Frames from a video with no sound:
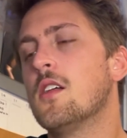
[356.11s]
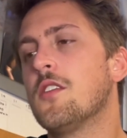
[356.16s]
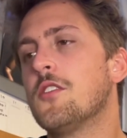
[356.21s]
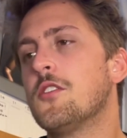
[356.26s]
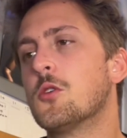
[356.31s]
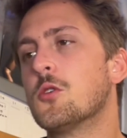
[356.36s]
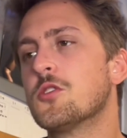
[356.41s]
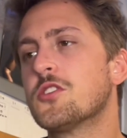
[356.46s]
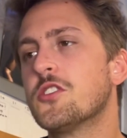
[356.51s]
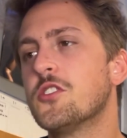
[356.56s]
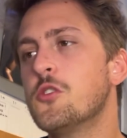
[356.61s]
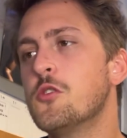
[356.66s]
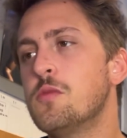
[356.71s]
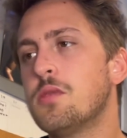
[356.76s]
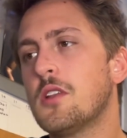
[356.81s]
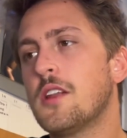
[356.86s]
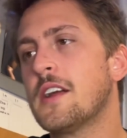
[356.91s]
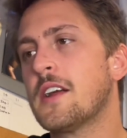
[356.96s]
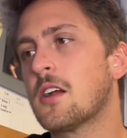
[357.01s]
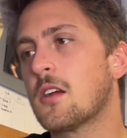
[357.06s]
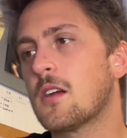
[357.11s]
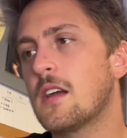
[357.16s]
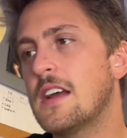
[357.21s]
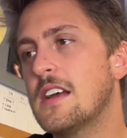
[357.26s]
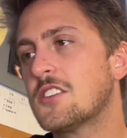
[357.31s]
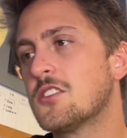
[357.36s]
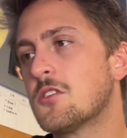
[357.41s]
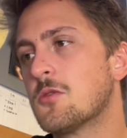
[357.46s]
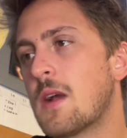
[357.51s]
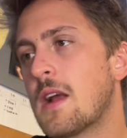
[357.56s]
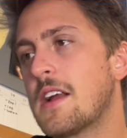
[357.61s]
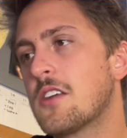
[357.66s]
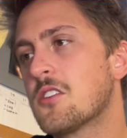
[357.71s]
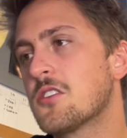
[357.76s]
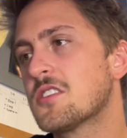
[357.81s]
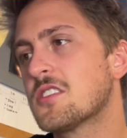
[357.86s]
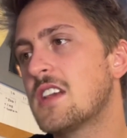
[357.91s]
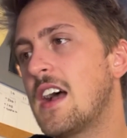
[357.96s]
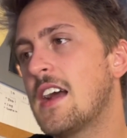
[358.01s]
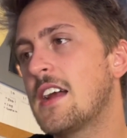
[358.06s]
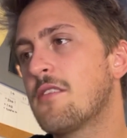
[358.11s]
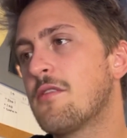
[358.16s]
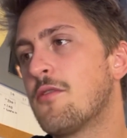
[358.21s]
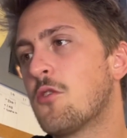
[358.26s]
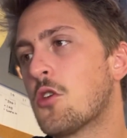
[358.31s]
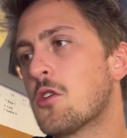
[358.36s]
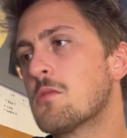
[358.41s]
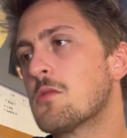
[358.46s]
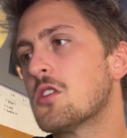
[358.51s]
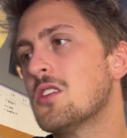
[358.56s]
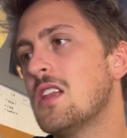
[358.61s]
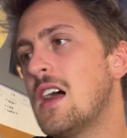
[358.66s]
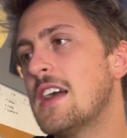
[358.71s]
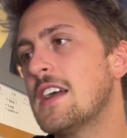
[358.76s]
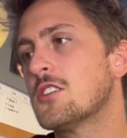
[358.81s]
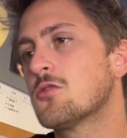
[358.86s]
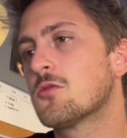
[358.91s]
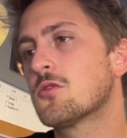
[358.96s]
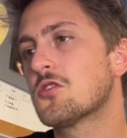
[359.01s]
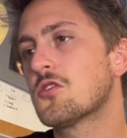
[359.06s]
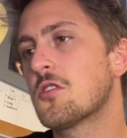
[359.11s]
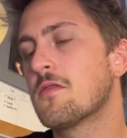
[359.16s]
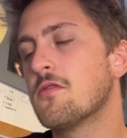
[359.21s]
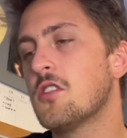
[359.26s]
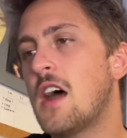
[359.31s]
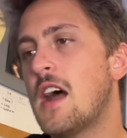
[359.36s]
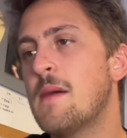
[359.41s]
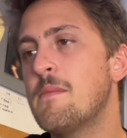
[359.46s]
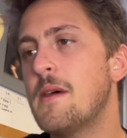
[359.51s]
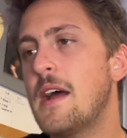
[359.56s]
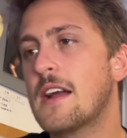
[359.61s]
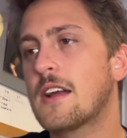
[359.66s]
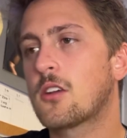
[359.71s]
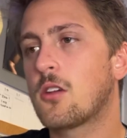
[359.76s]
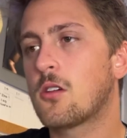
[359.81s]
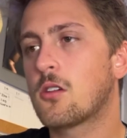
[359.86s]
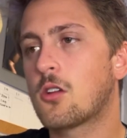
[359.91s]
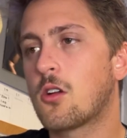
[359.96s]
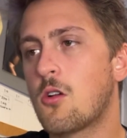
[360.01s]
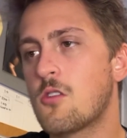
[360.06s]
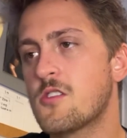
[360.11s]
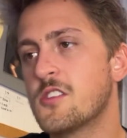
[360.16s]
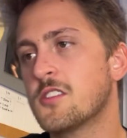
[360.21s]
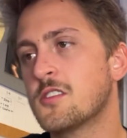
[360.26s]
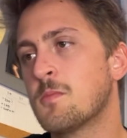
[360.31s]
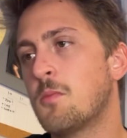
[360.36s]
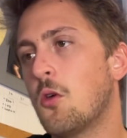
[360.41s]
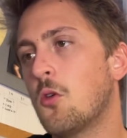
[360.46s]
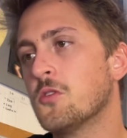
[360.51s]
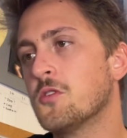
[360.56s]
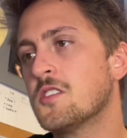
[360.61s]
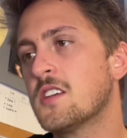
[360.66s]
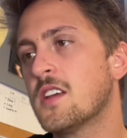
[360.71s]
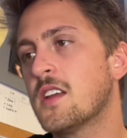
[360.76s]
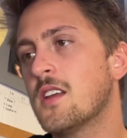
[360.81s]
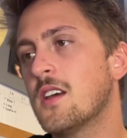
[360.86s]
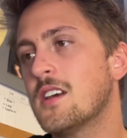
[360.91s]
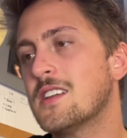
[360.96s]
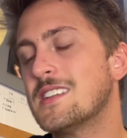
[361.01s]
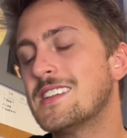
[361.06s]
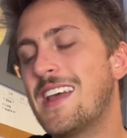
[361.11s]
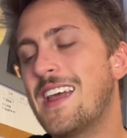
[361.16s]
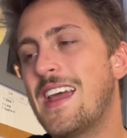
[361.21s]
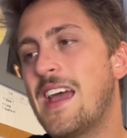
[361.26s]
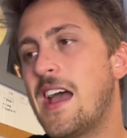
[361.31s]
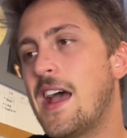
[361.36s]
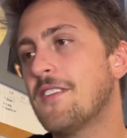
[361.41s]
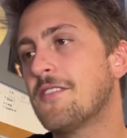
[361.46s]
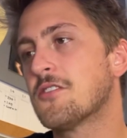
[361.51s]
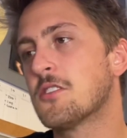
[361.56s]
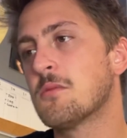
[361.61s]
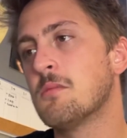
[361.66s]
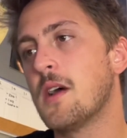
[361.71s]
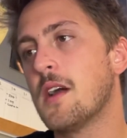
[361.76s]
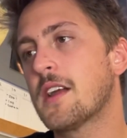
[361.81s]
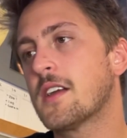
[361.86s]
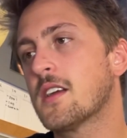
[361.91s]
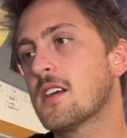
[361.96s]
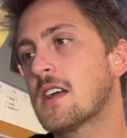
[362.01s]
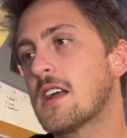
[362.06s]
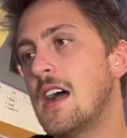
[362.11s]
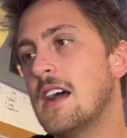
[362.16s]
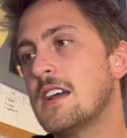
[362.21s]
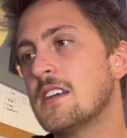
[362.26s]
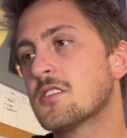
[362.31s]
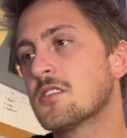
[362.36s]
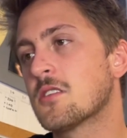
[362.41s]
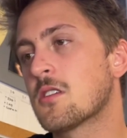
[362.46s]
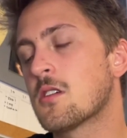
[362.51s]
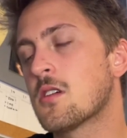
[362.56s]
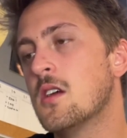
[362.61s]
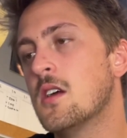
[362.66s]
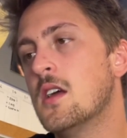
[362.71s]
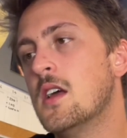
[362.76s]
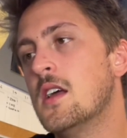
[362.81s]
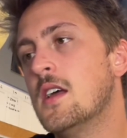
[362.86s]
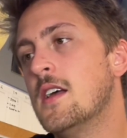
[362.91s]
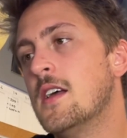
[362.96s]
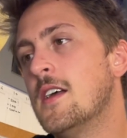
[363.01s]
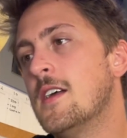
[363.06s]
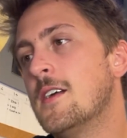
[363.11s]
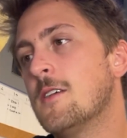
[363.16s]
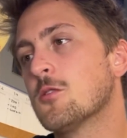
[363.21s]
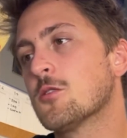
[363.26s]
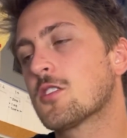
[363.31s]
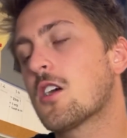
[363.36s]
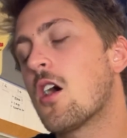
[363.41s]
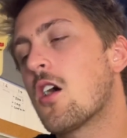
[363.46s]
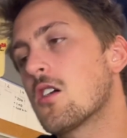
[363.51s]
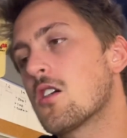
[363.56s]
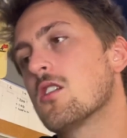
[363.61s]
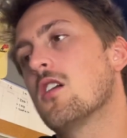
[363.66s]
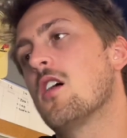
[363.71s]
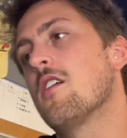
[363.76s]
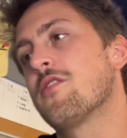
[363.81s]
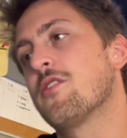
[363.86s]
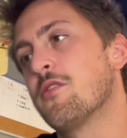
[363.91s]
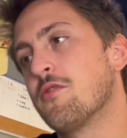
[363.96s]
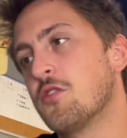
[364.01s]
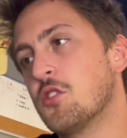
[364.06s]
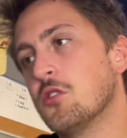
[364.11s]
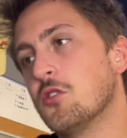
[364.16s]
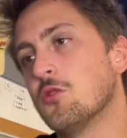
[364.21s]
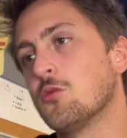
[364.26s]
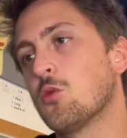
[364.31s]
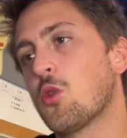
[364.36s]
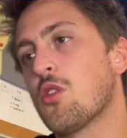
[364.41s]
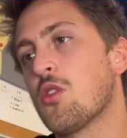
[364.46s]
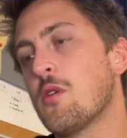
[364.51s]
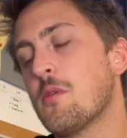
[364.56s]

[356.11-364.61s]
There was a new player as the Raiders signed former Lions reserve linebacker Curtis Bolton a day after Micah Kiser was carted off the field with an